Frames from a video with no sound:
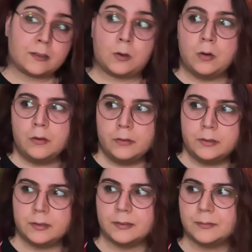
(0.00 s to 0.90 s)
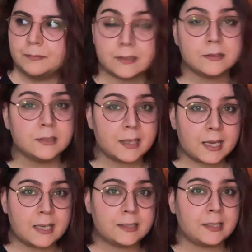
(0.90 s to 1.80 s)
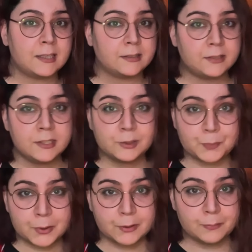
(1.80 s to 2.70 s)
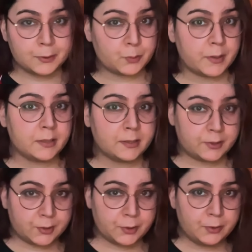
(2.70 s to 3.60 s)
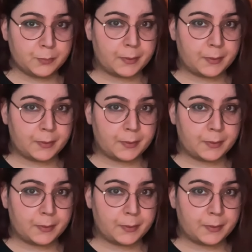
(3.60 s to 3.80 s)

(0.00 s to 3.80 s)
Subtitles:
could translate in a dispute between the 2,